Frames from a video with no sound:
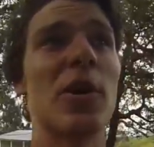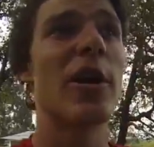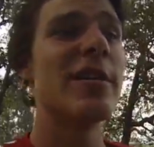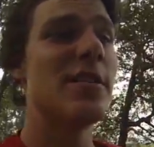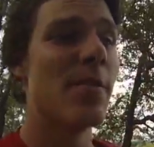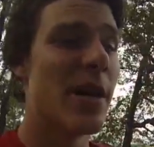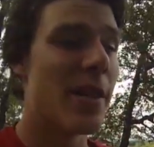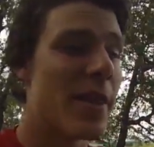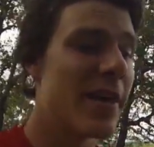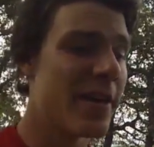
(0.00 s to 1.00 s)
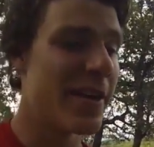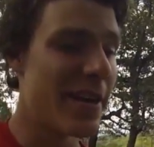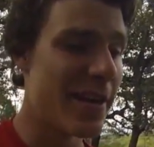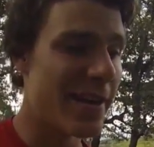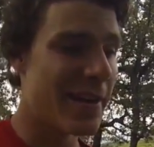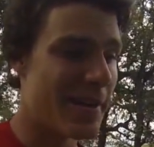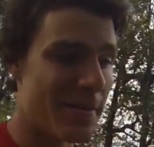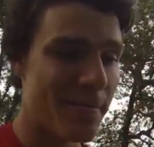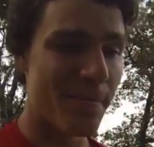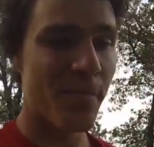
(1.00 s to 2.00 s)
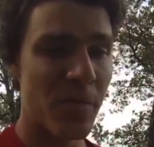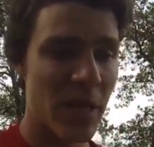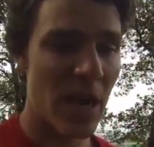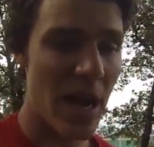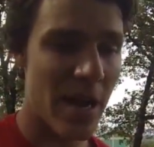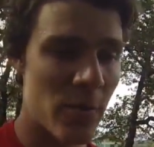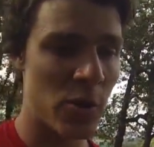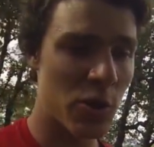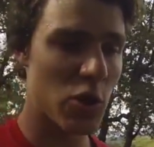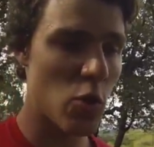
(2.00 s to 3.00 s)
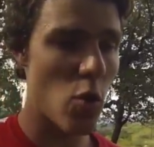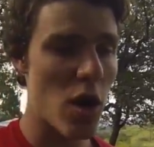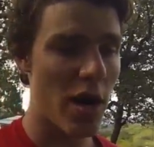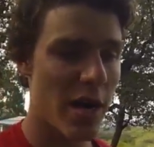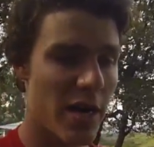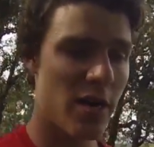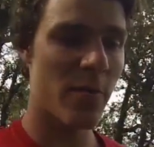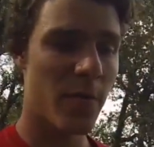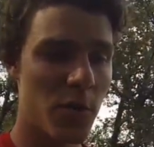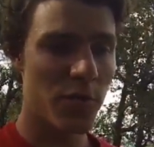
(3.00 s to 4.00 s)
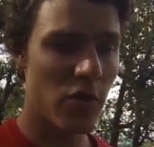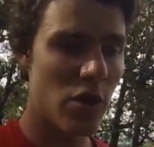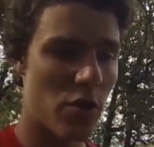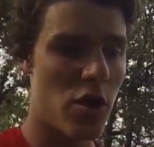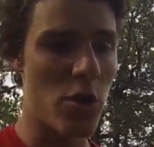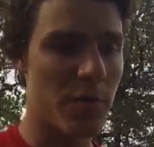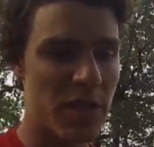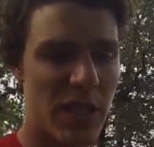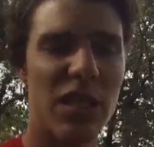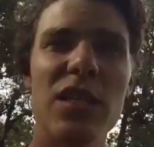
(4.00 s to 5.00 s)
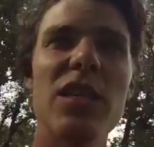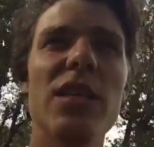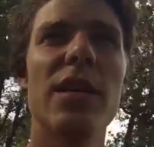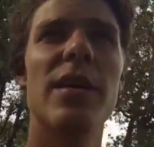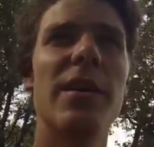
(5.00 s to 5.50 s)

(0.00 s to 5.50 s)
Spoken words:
a crazy month. I am on a squad, for those of you who don't know, of 60